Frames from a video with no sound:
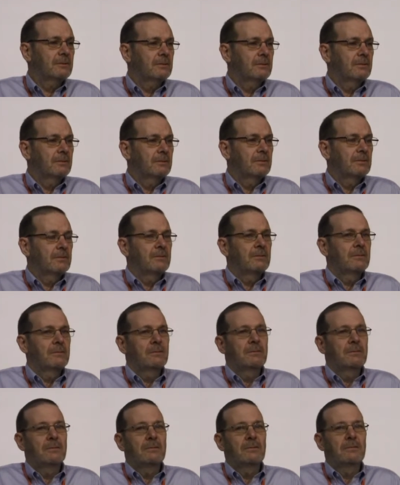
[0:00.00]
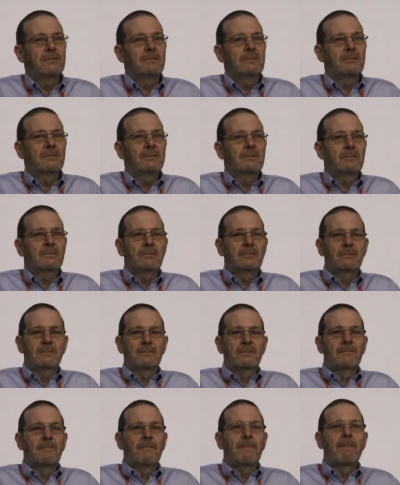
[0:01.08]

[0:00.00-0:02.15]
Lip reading: (silence)